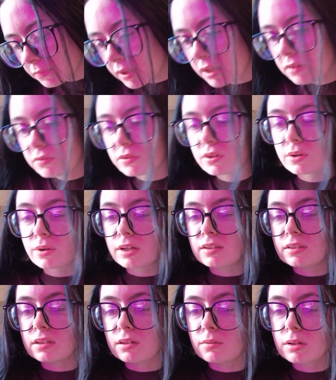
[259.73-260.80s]
I have no
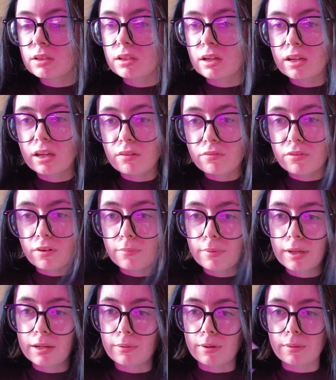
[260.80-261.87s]
idea what that came from.
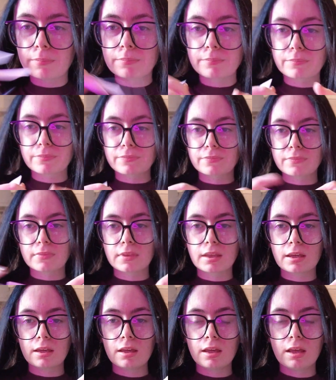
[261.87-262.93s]
Anyway,
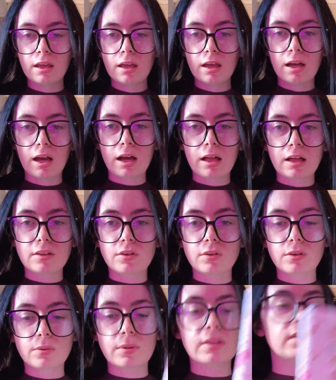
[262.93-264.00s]
I don't
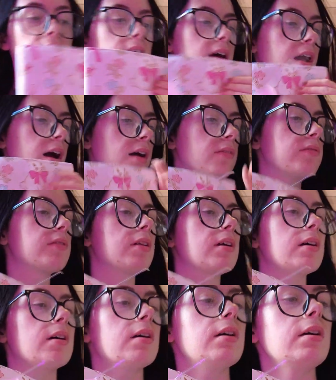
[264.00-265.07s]
know whether to have
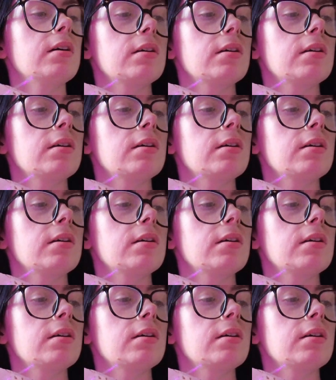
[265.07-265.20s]
like,